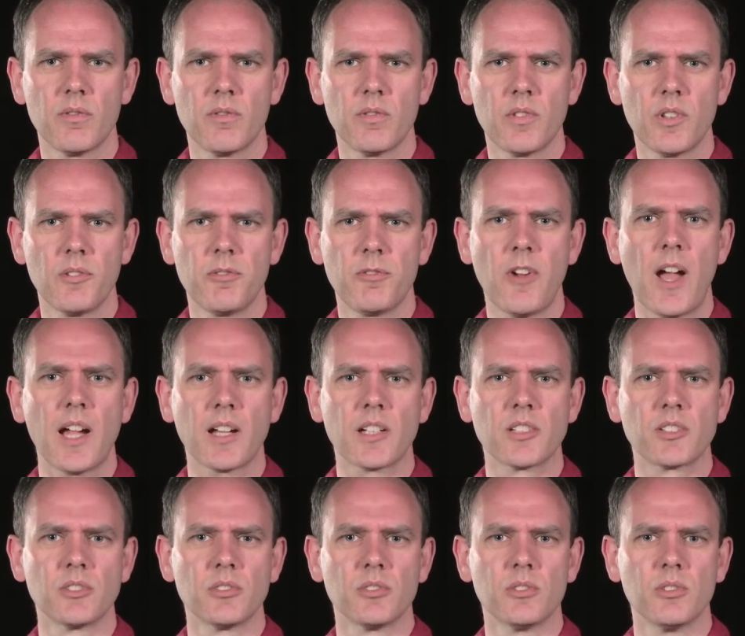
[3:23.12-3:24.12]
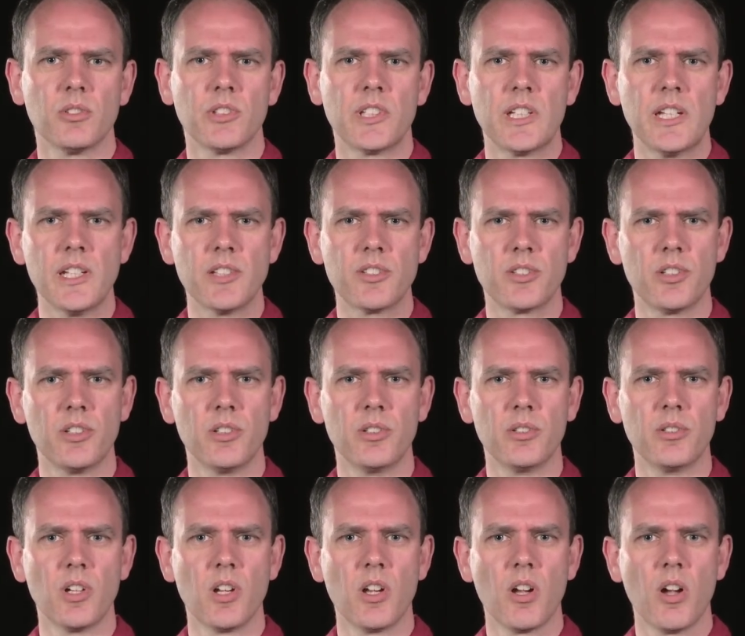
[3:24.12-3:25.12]
the fact or the
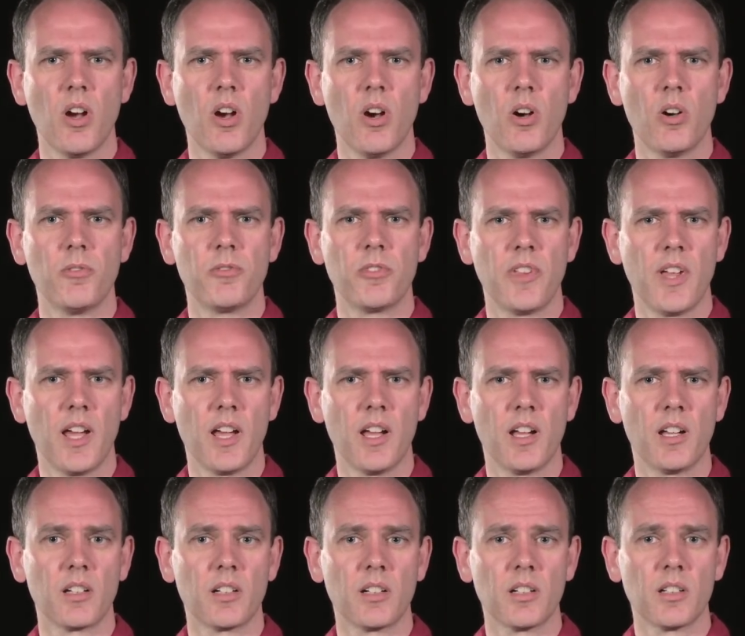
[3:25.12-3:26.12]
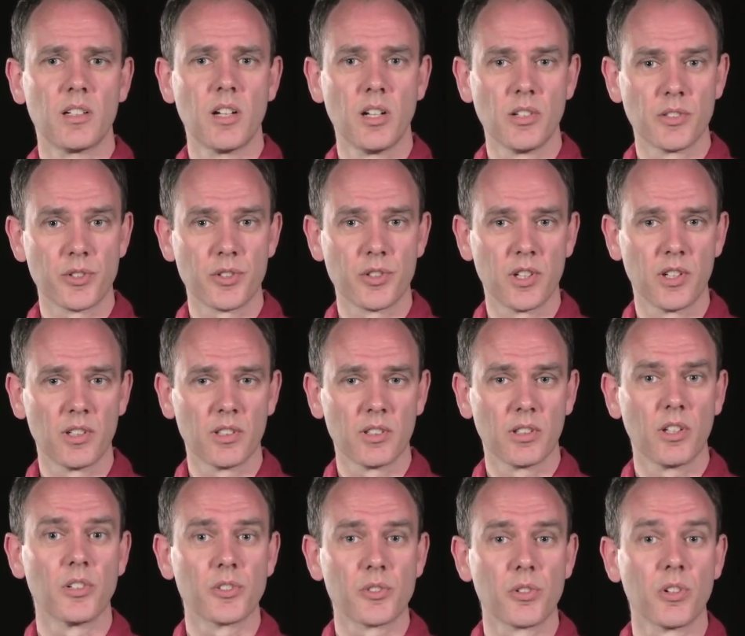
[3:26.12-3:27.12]
issue of their
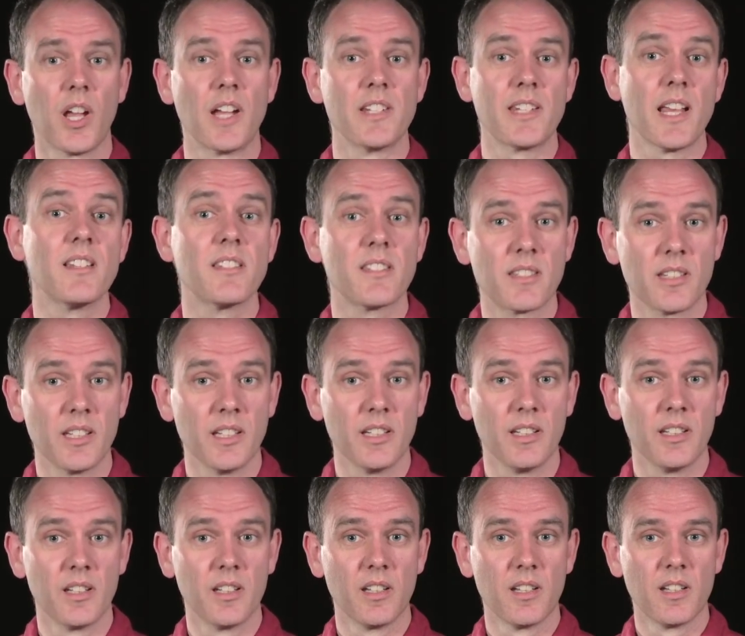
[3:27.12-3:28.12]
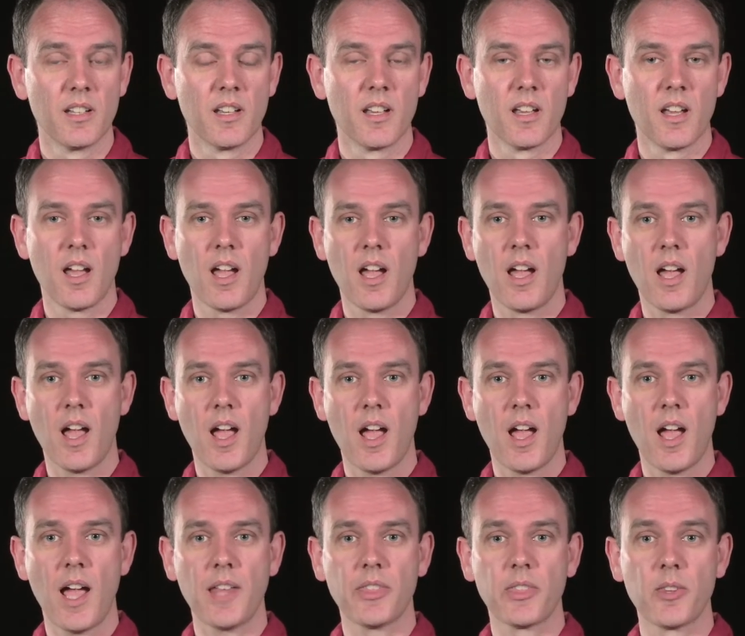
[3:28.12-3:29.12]
cultural identity
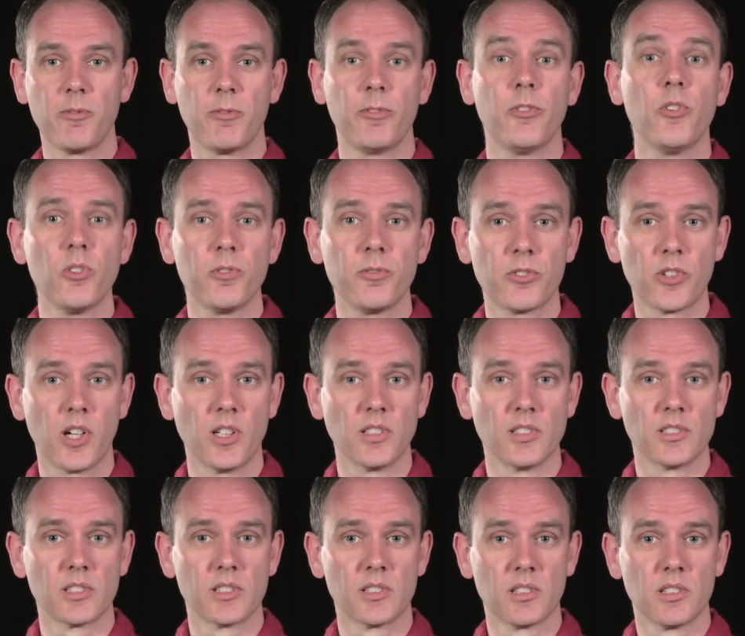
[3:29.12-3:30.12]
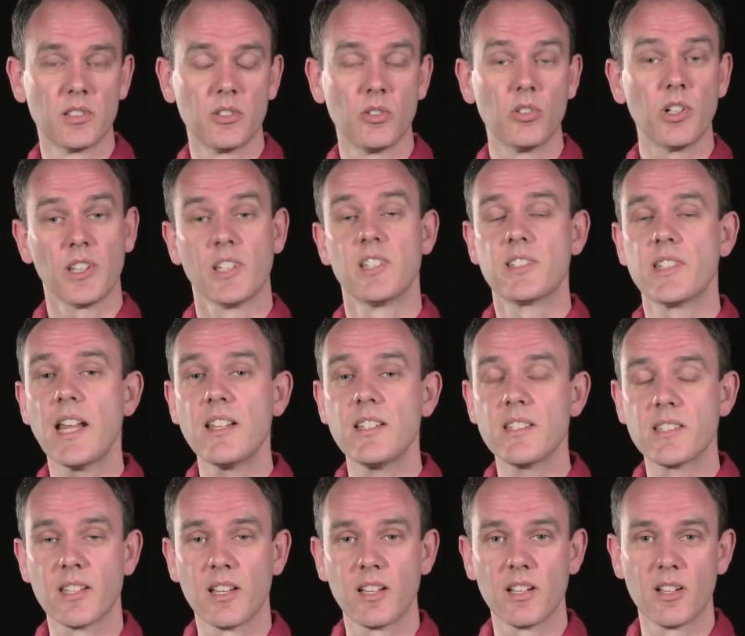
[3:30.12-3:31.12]
at the forefront or at the
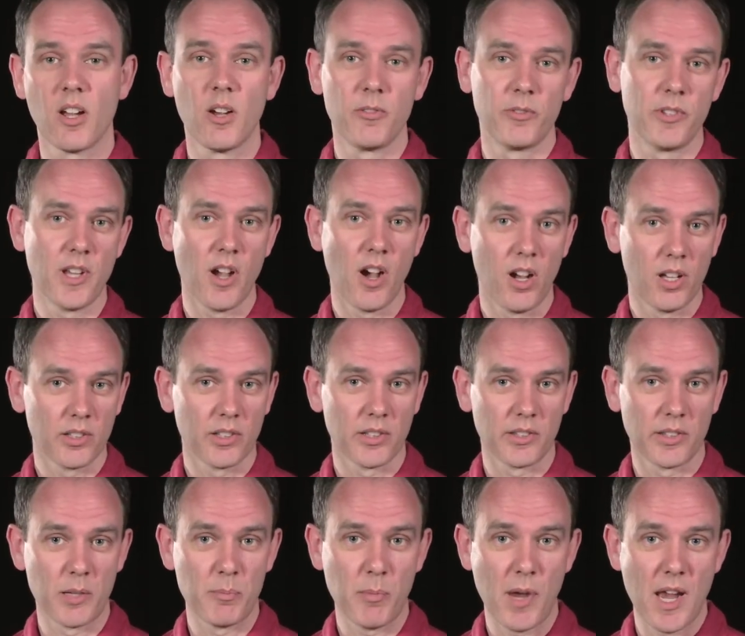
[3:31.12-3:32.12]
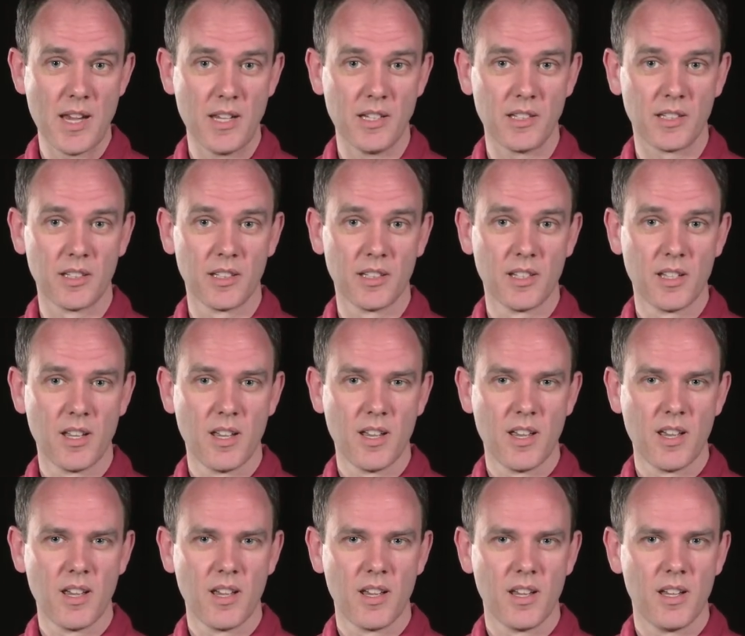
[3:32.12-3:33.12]
centre of the art that they make.
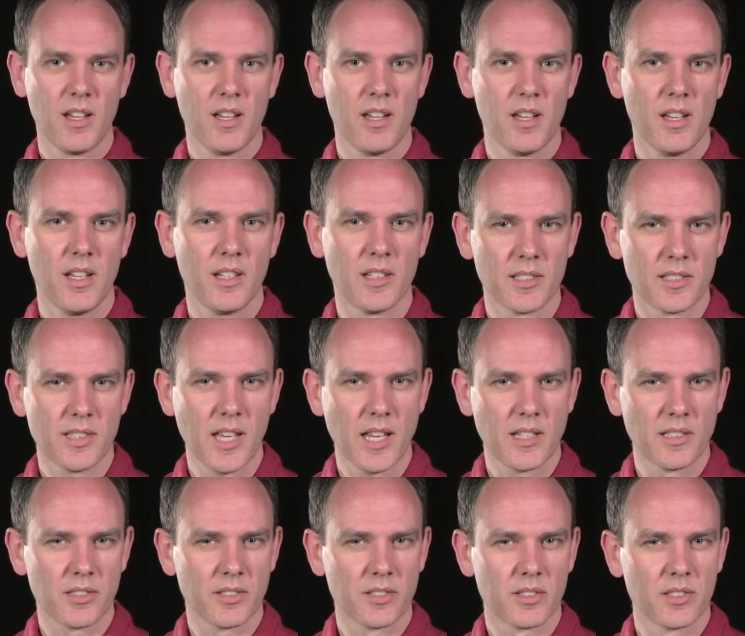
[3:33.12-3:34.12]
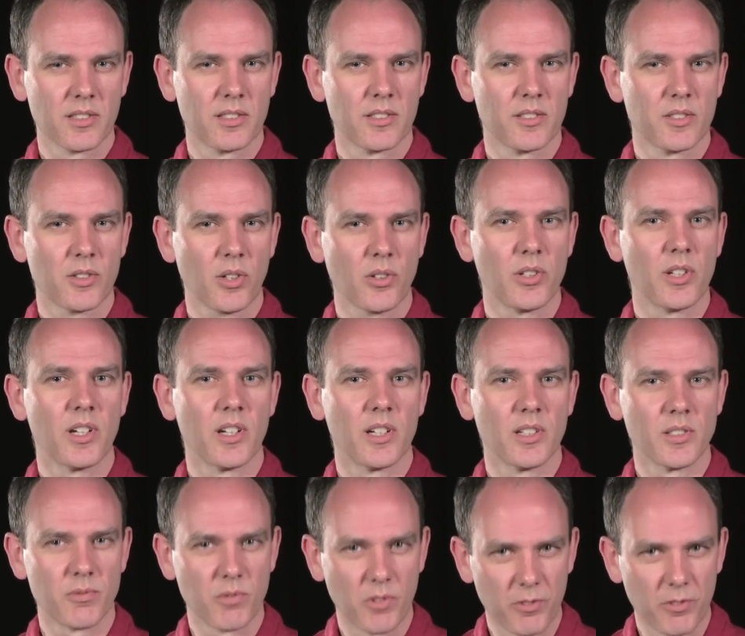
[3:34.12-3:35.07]
In a sense, Sonia has